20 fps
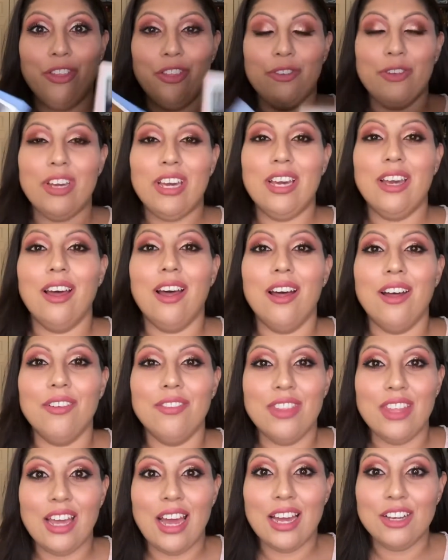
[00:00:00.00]
three of
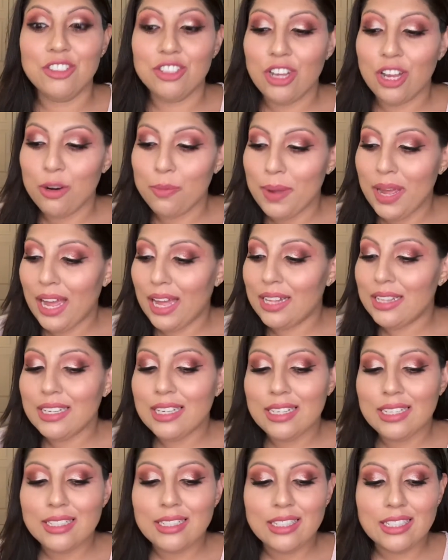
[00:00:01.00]
the eyeshadow
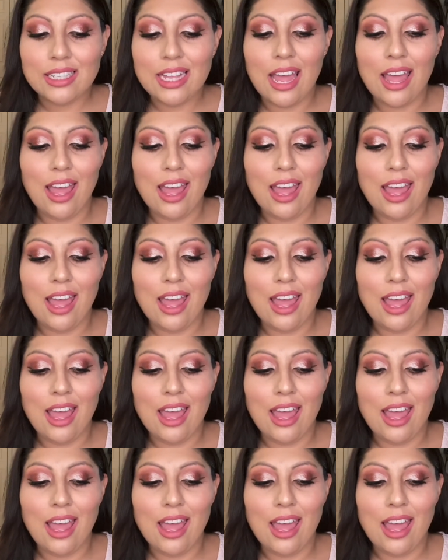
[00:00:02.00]
palettes,